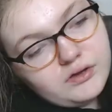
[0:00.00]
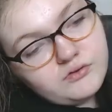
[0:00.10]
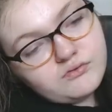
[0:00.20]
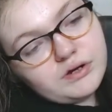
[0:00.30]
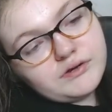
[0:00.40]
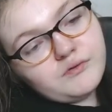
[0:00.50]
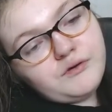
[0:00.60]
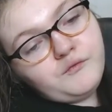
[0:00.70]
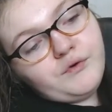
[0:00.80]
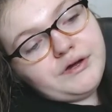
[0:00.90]
Loretta
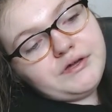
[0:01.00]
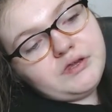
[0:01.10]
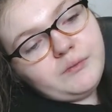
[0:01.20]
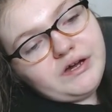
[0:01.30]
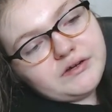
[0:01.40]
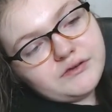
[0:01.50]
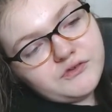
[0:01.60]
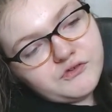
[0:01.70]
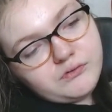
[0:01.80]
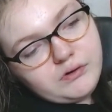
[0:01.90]
went way in the back of the
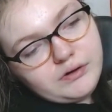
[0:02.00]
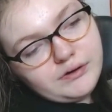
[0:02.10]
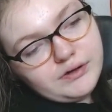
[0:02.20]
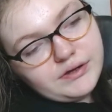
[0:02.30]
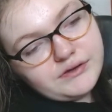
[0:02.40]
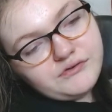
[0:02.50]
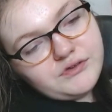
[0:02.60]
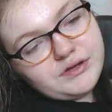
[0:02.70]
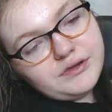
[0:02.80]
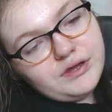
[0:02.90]
store and
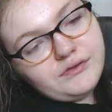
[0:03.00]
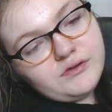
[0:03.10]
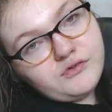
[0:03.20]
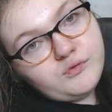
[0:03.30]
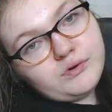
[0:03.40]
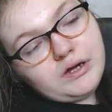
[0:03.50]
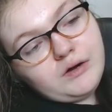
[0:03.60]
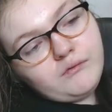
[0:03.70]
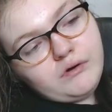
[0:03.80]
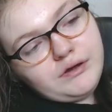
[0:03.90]
said, "This is what
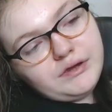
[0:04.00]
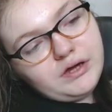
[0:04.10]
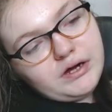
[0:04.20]
I want.